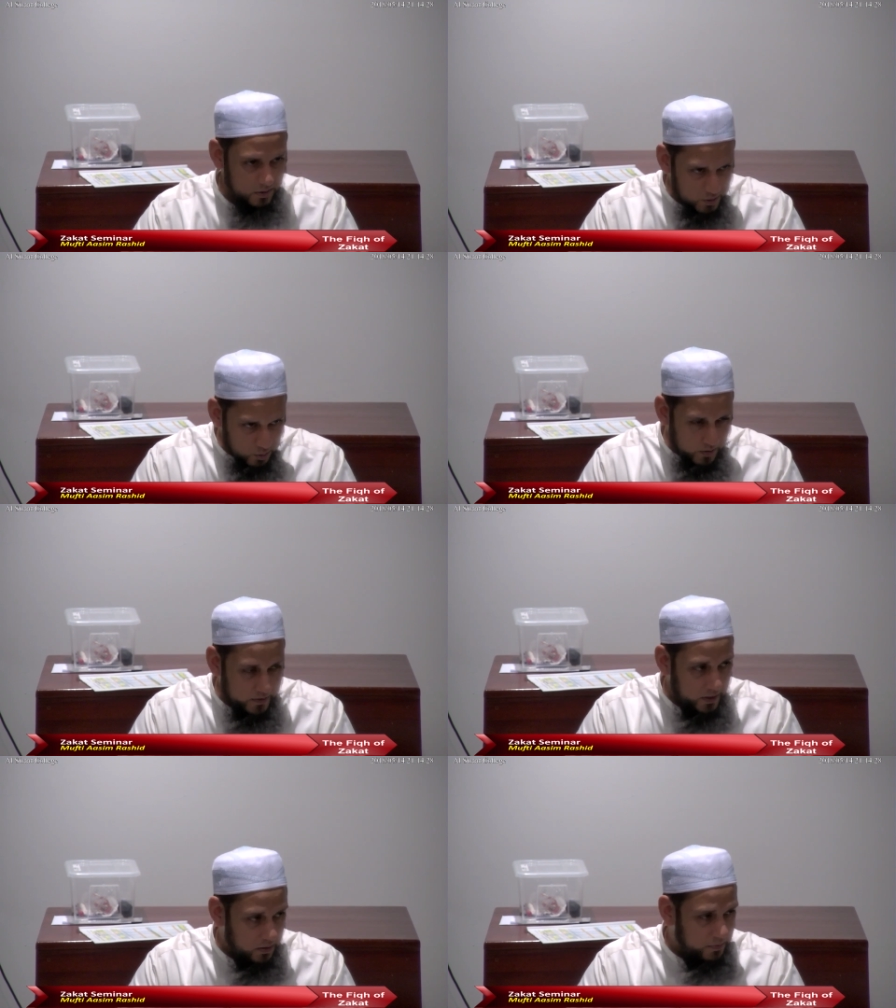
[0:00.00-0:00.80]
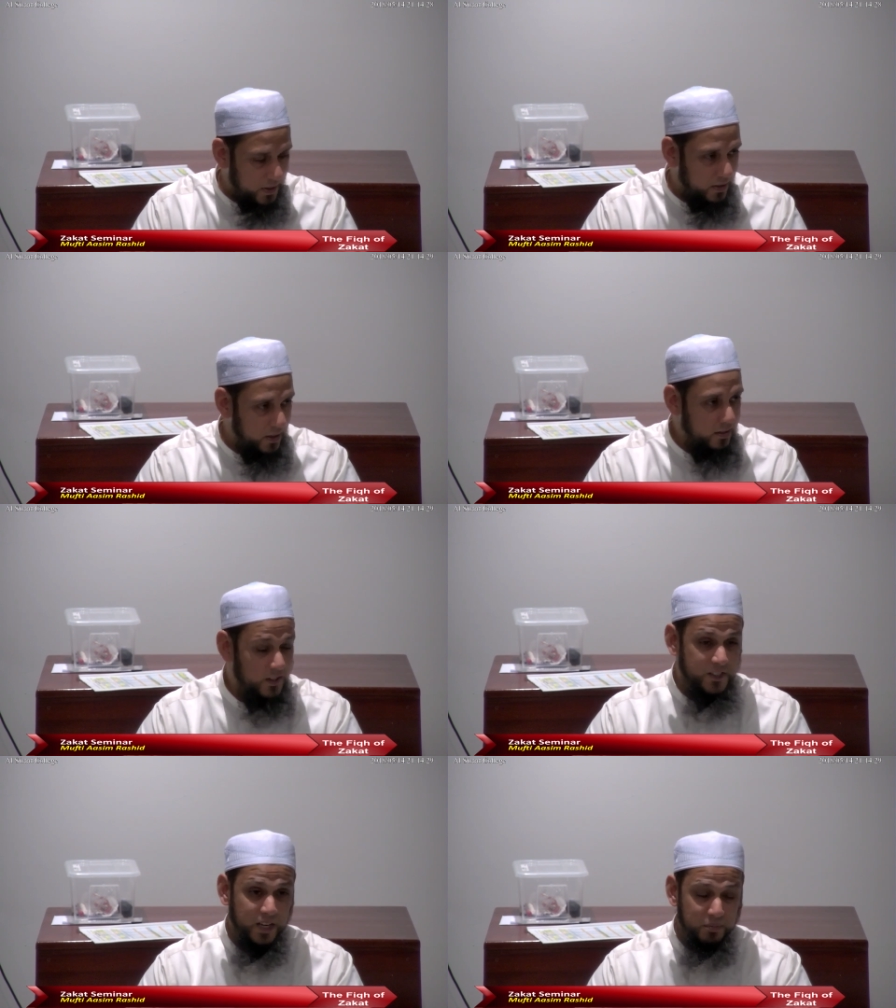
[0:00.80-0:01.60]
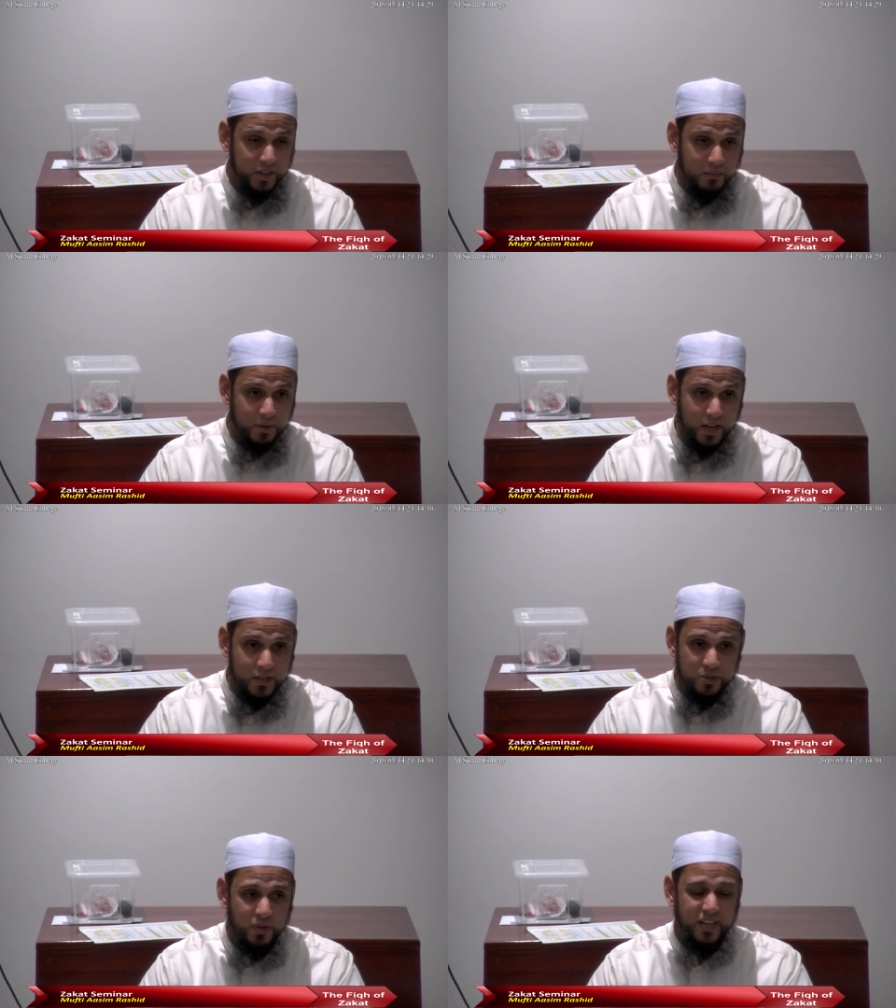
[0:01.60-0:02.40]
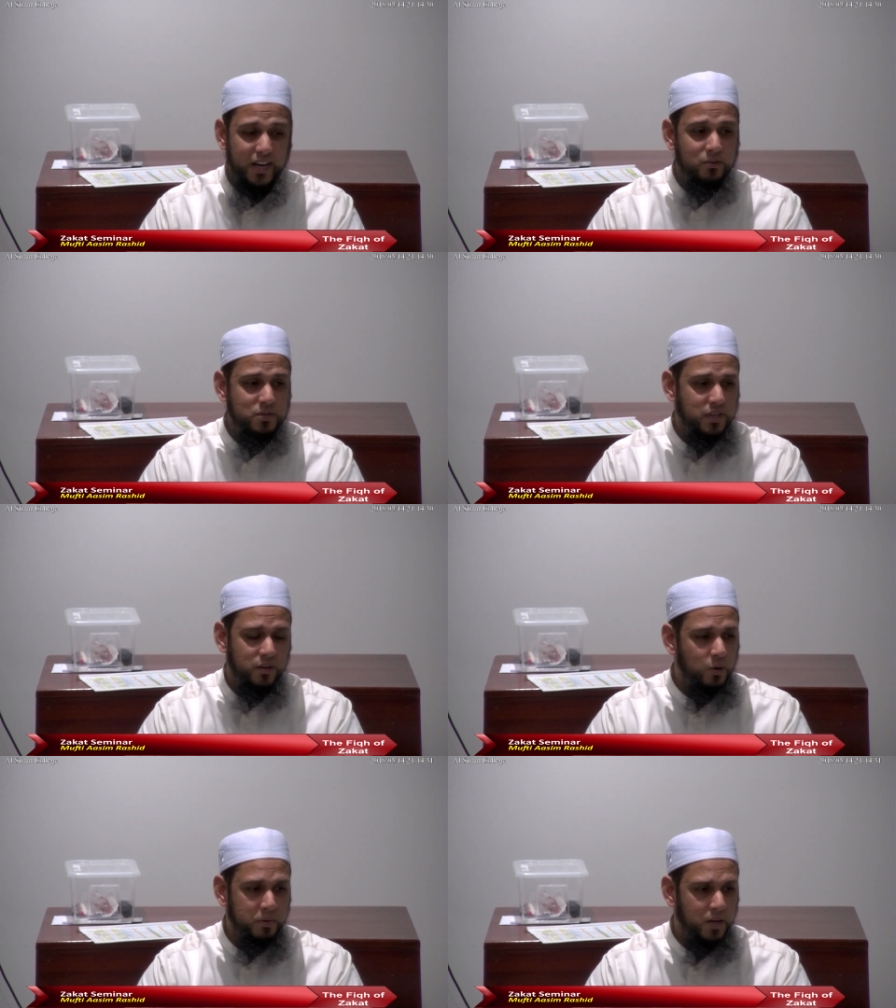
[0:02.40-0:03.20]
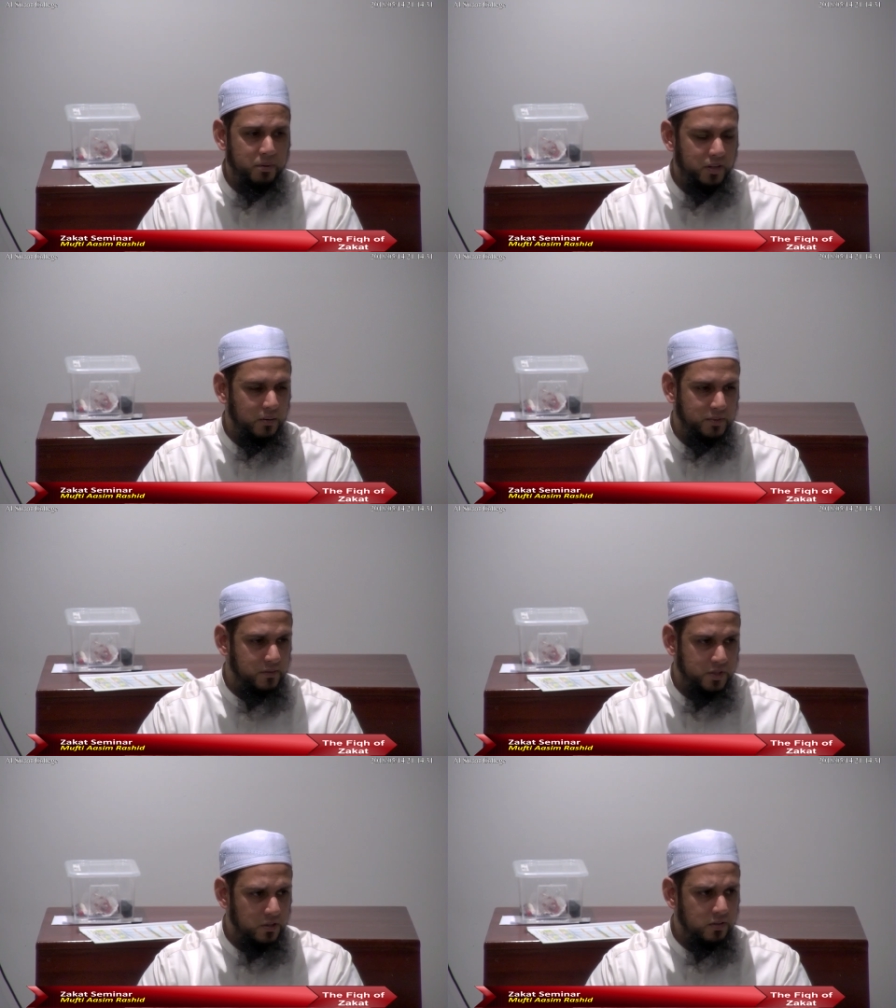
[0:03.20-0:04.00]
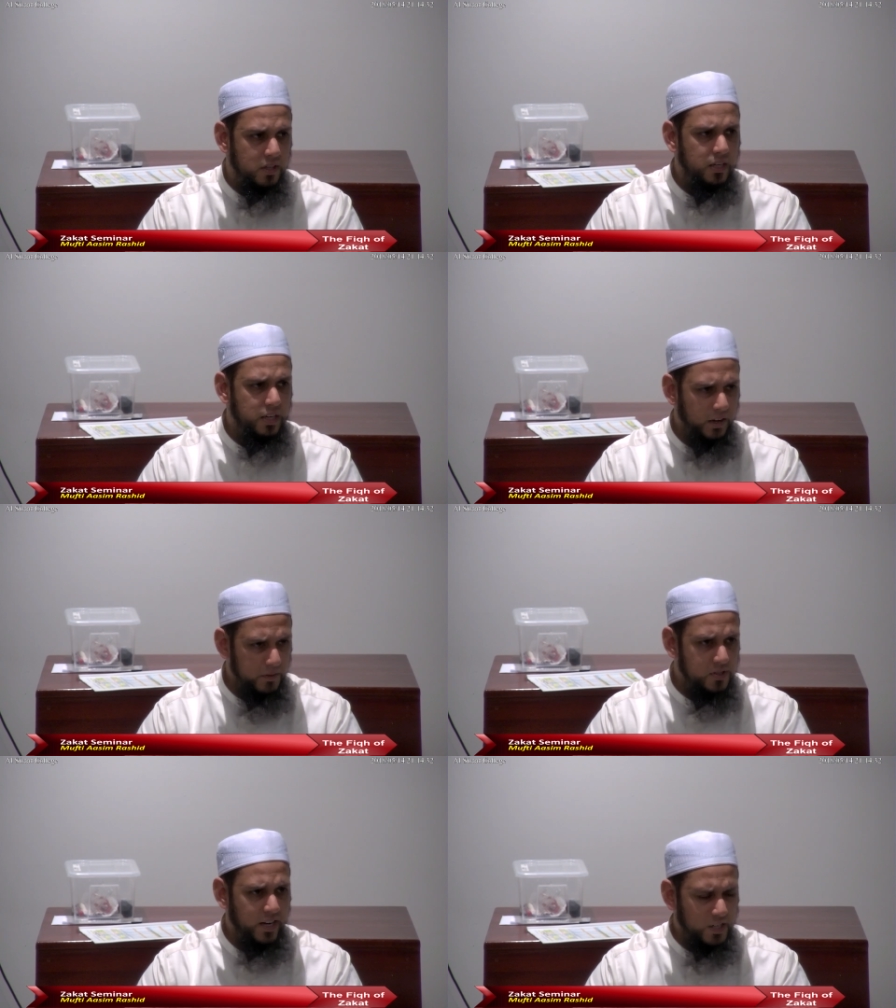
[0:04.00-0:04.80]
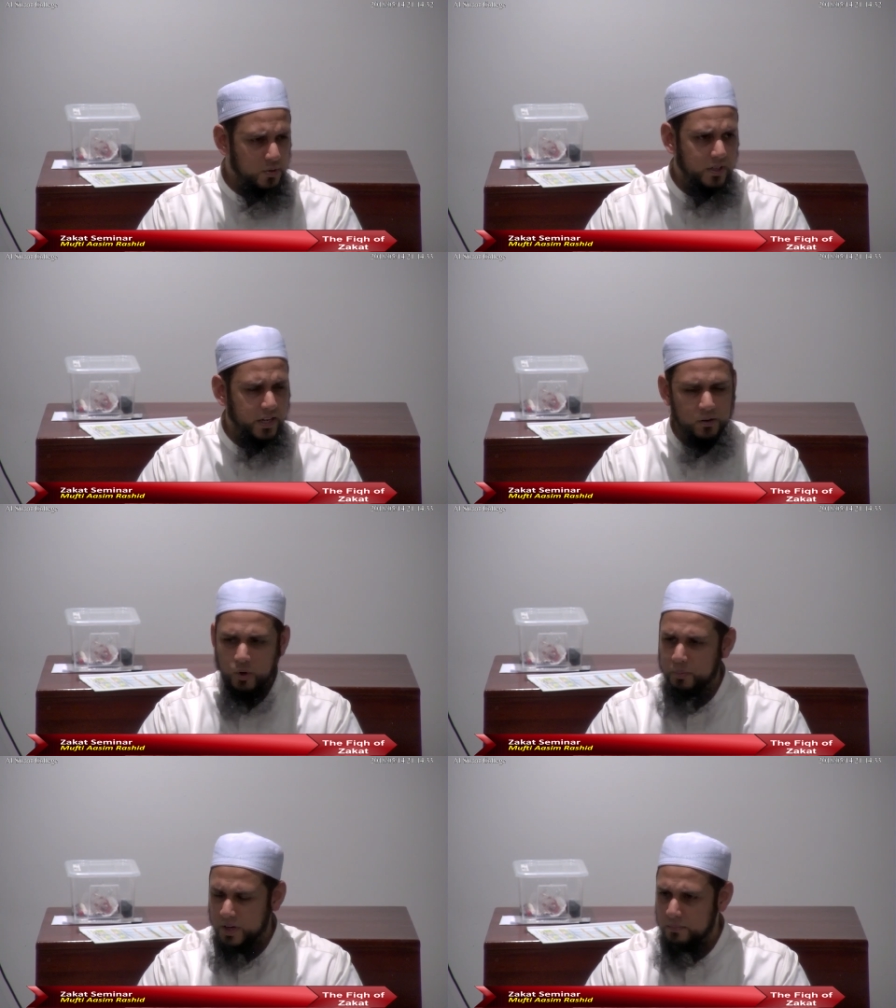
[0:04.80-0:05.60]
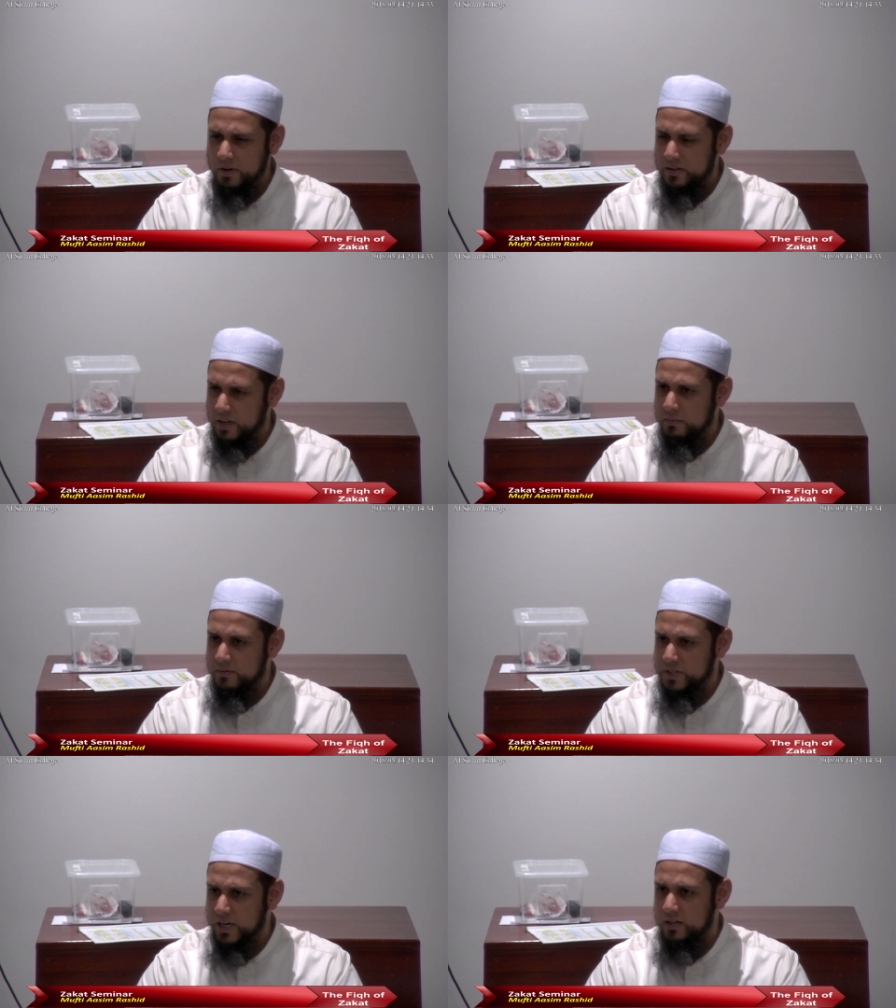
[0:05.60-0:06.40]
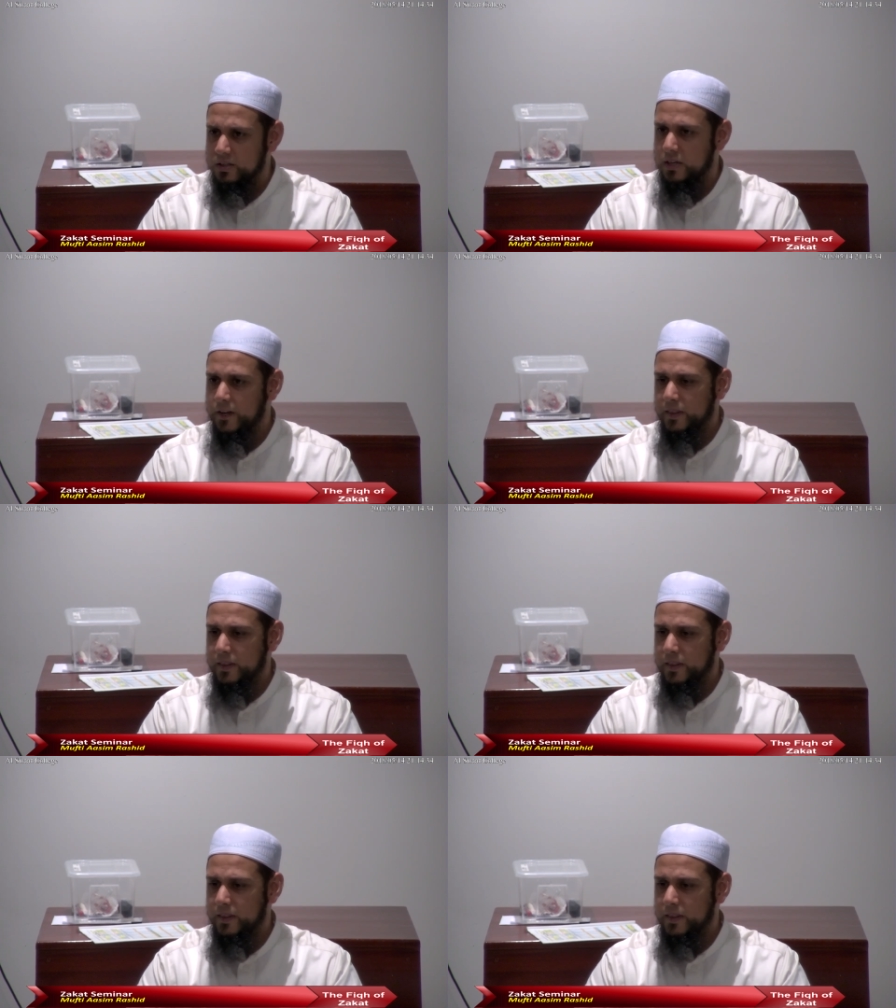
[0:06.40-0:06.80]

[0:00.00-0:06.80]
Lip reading: So we've clarified that. The same thing applies to accounts that are opened up in the names of children. If there's an actual account opened up on the name of the child,